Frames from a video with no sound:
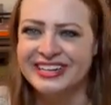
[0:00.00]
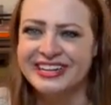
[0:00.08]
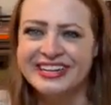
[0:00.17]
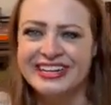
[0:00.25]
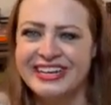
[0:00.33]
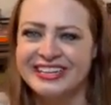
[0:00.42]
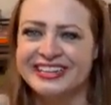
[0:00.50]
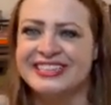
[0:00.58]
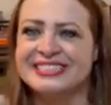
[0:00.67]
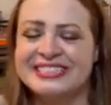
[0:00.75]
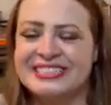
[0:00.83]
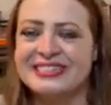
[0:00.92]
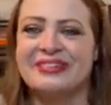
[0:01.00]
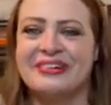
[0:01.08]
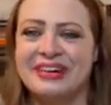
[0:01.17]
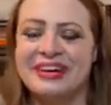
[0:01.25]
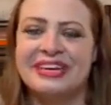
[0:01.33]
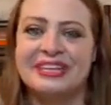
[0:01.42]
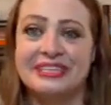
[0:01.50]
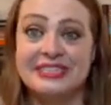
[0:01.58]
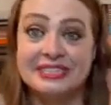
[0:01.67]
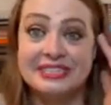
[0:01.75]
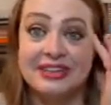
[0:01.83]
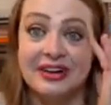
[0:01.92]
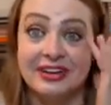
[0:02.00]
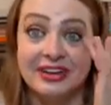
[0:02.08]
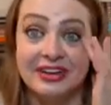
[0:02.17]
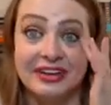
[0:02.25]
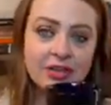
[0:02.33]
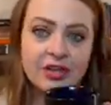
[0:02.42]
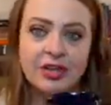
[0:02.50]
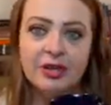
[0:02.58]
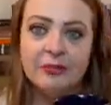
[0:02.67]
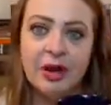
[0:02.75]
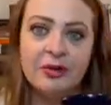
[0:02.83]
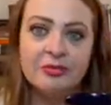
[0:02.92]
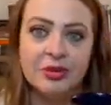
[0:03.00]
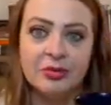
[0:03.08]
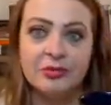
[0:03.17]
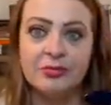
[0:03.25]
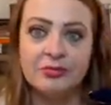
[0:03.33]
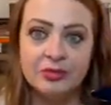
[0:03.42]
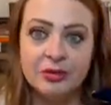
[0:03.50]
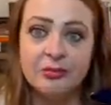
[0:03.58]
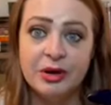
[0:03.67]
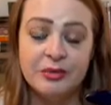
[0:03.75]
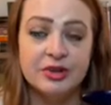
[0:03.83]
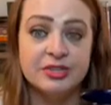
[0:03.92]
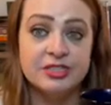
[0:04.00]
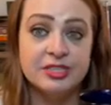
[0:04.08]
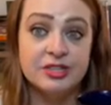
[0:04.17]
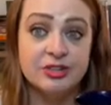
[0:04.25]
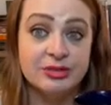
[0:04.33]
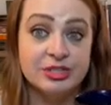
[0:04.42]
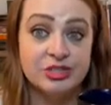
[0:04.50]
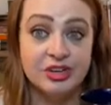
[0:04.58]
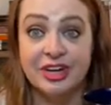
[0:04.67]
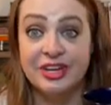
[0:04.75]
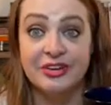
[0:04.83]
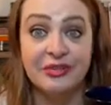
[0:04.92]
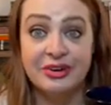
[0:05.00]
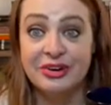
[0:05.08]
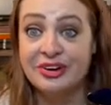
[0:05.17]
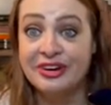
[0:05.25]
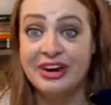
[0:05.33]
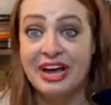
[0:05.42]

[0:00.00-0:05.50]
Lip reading: in this story, in this saga? And Pablo, you might want to consider a restraining order.